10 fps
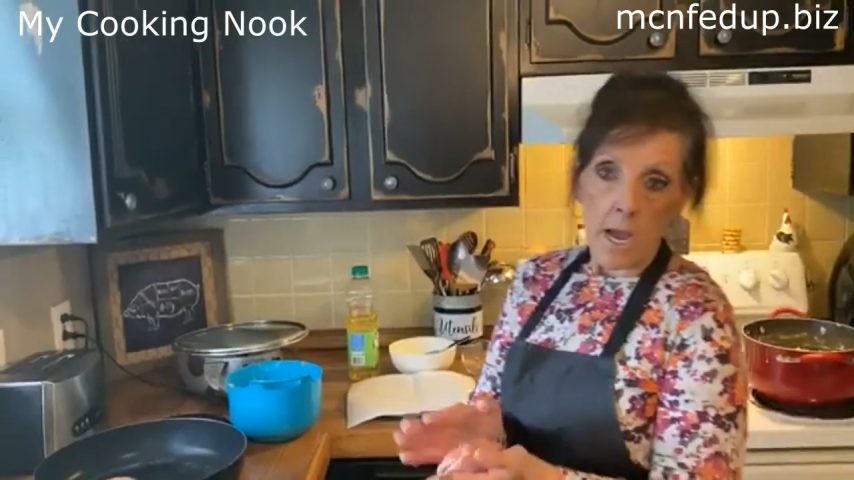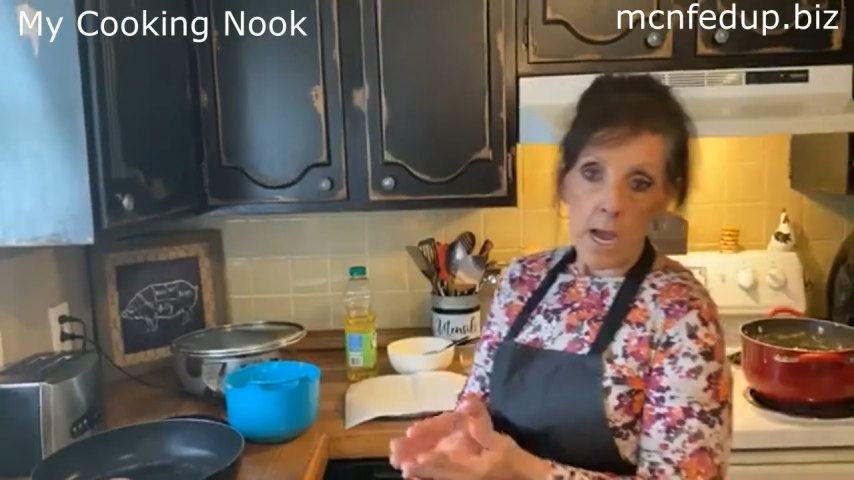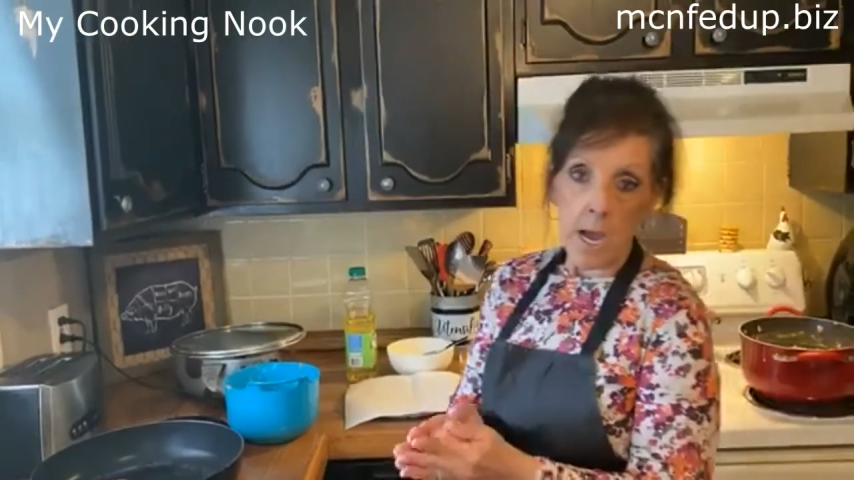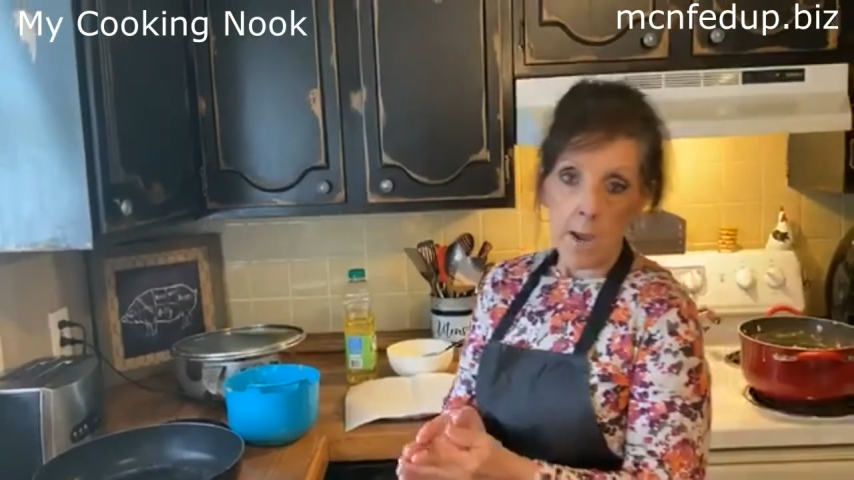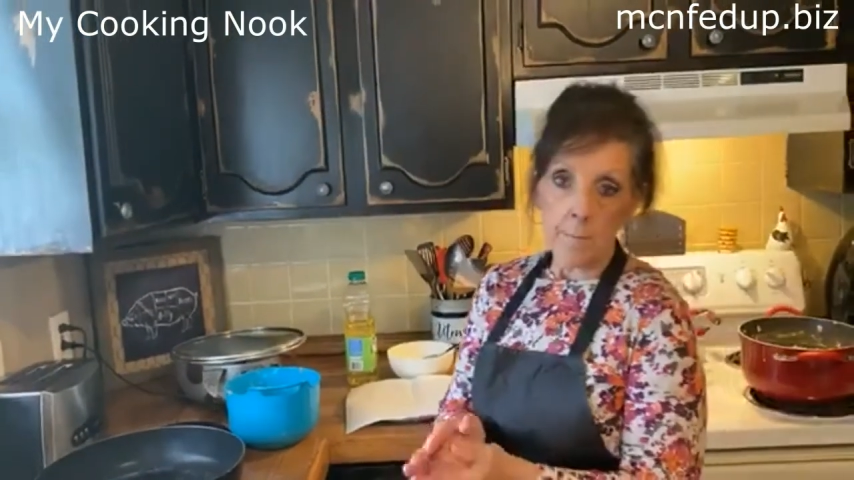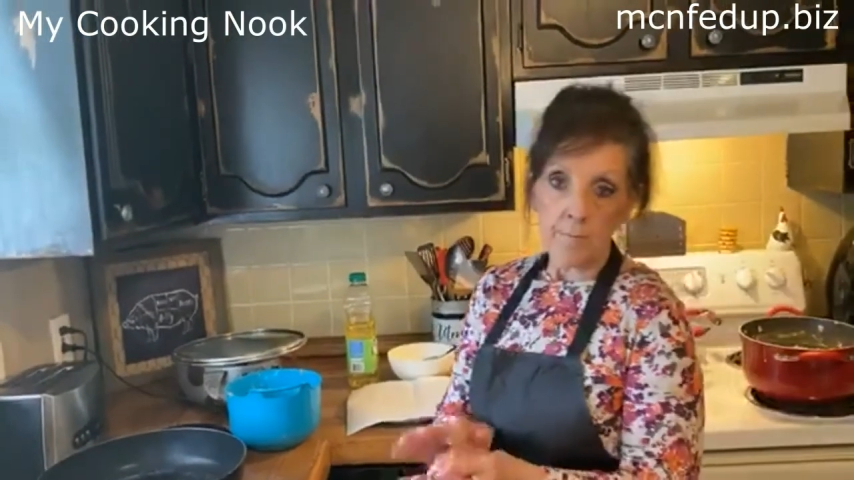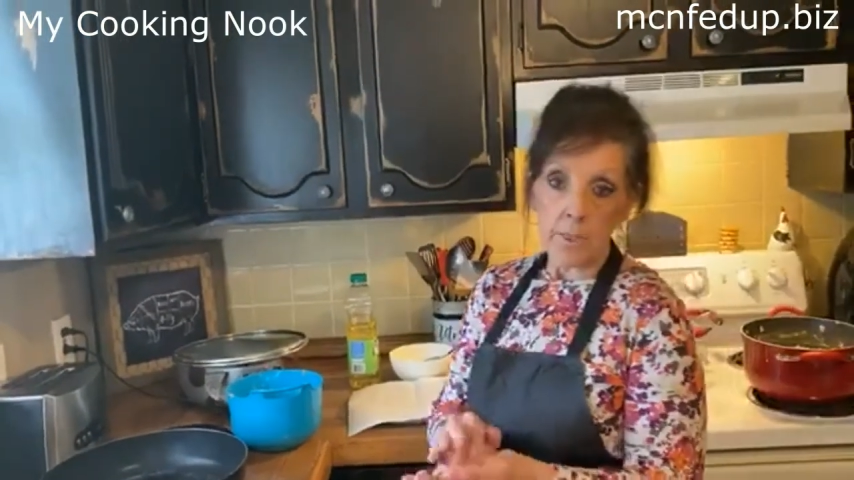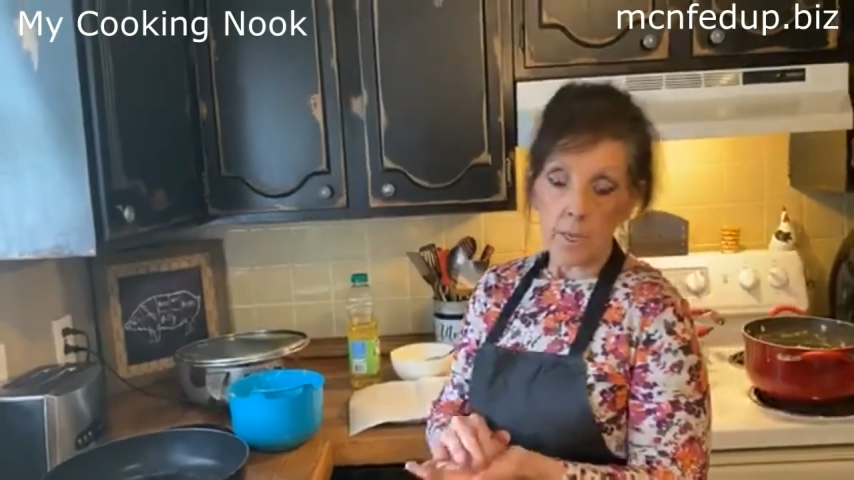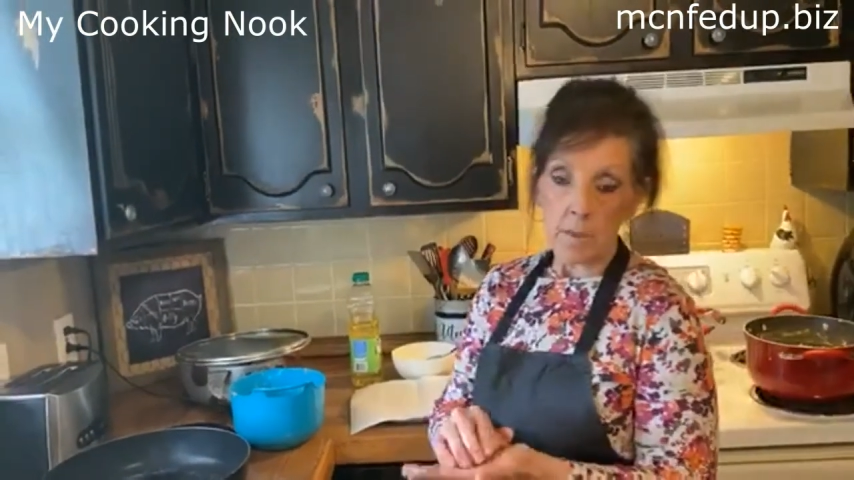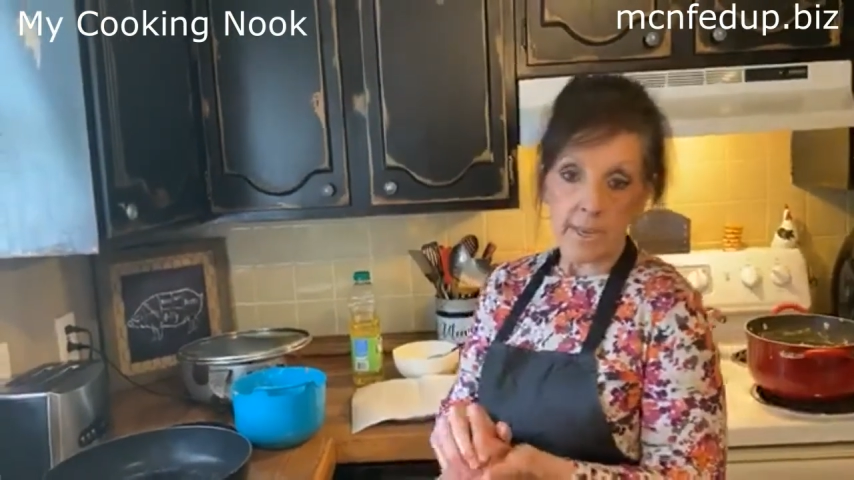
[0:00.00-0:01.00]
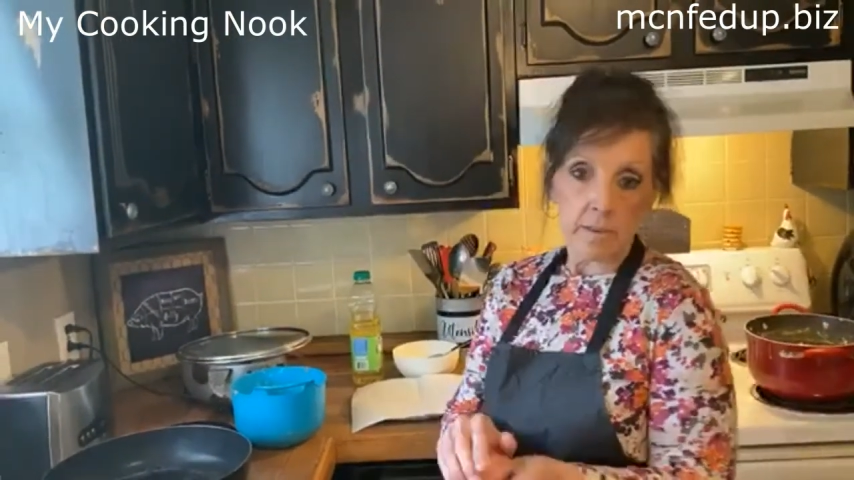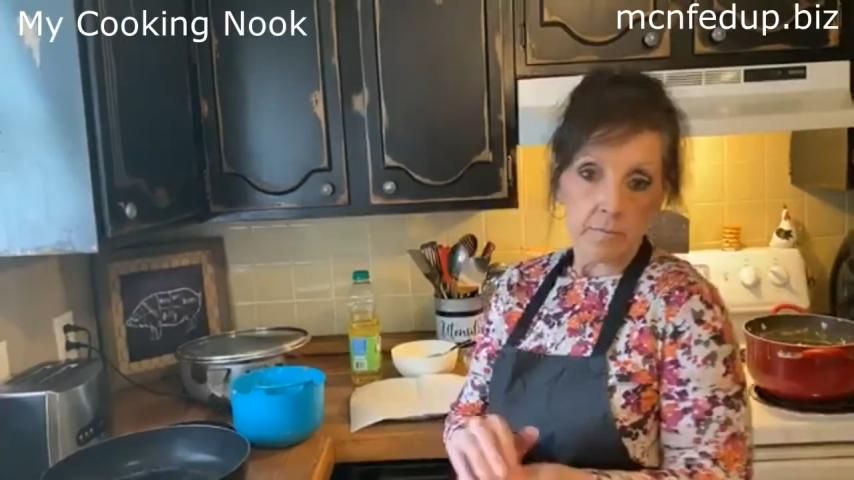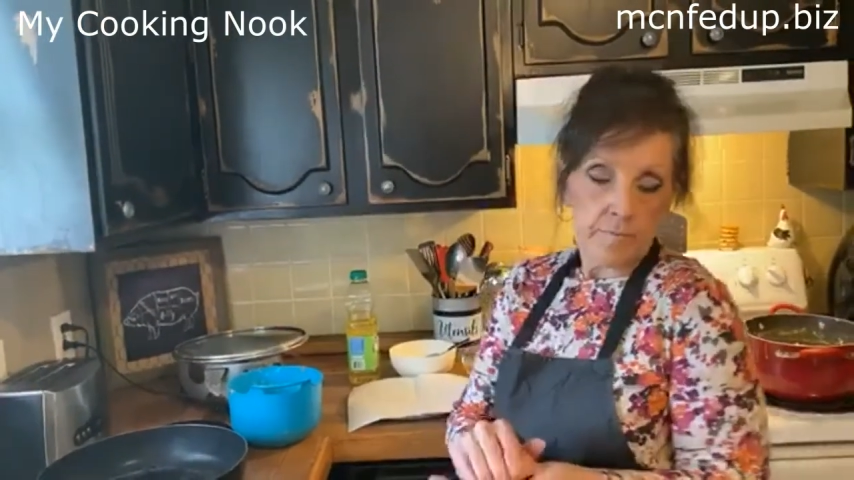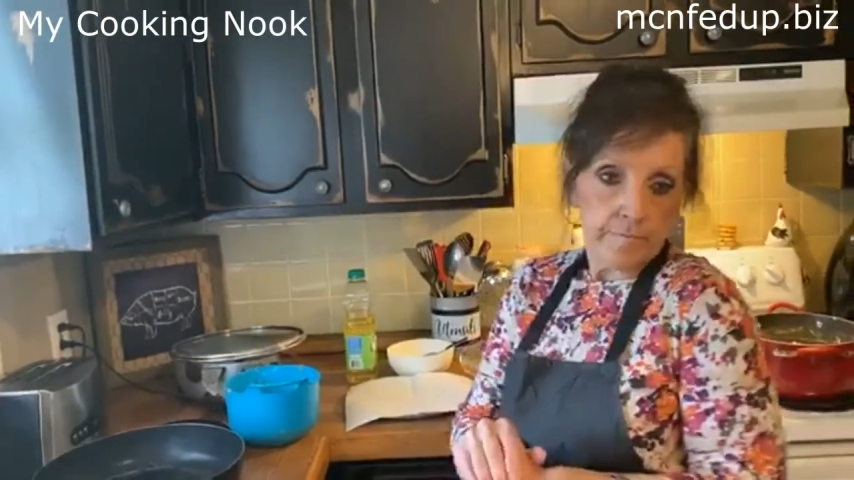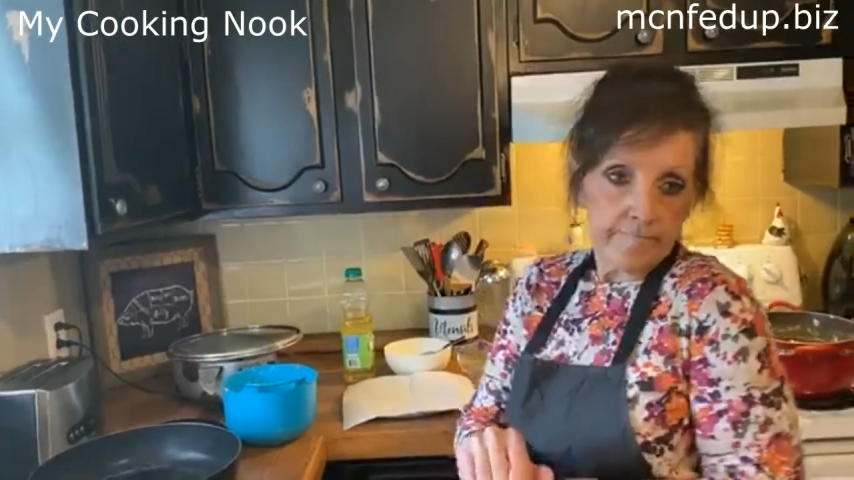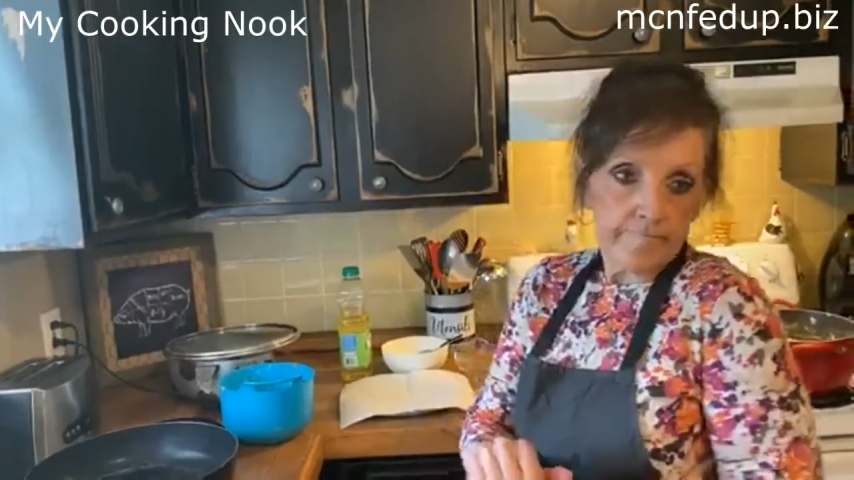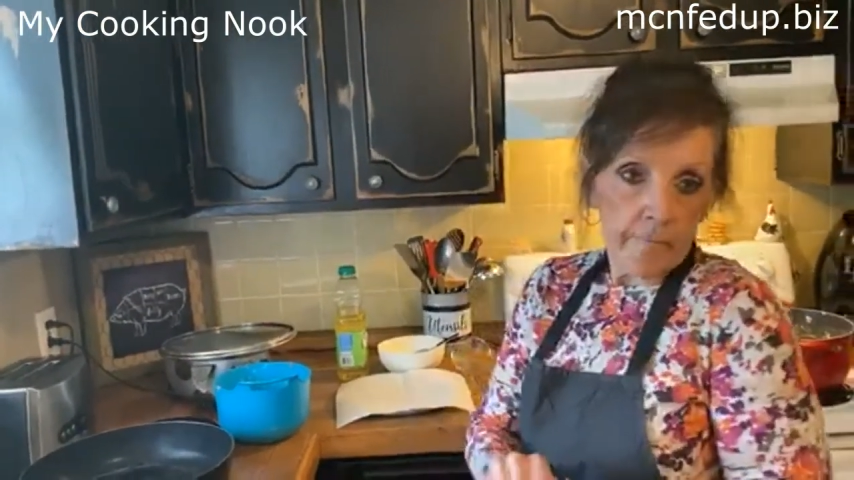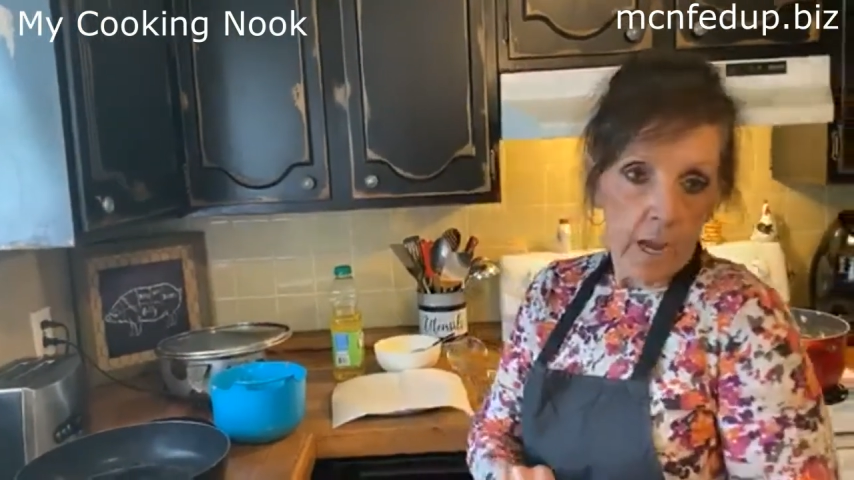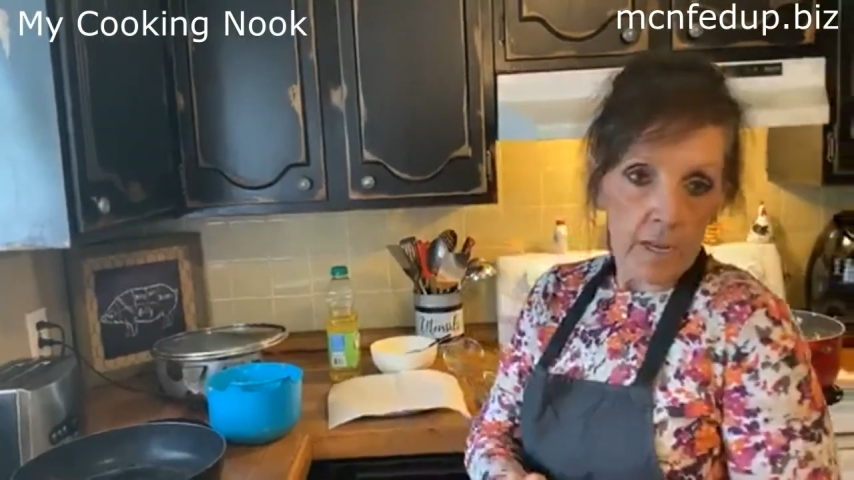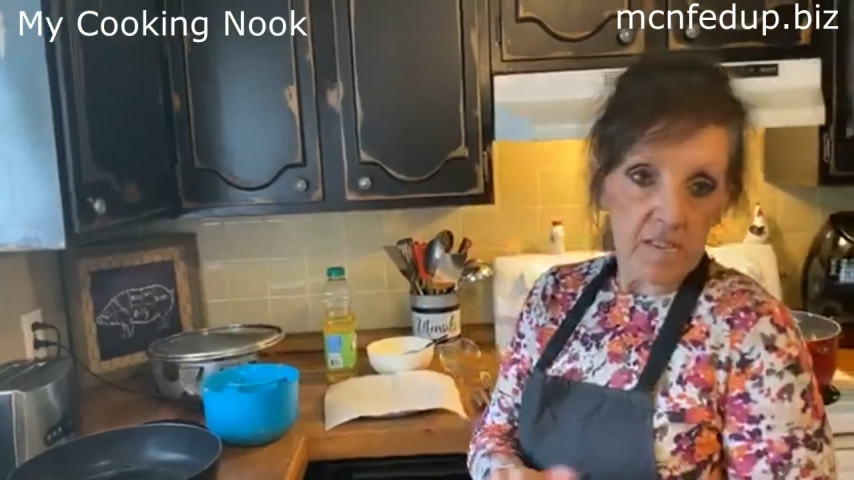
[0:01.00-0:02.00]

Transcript: um, like, Uh,